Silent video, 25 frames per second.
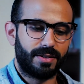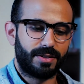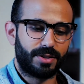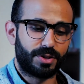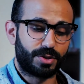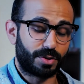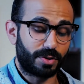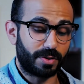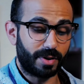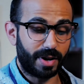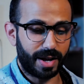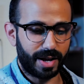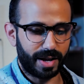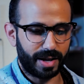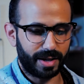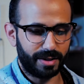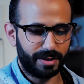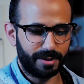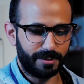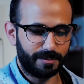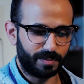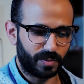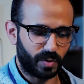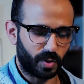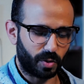
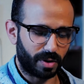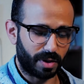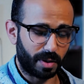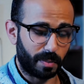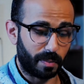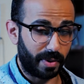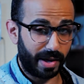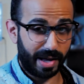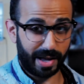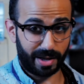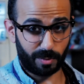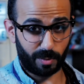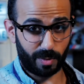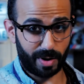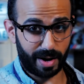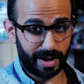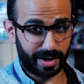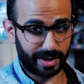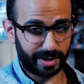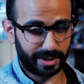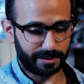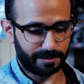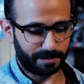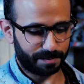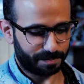train or the
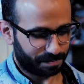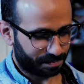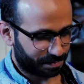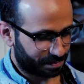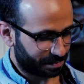bandwagon,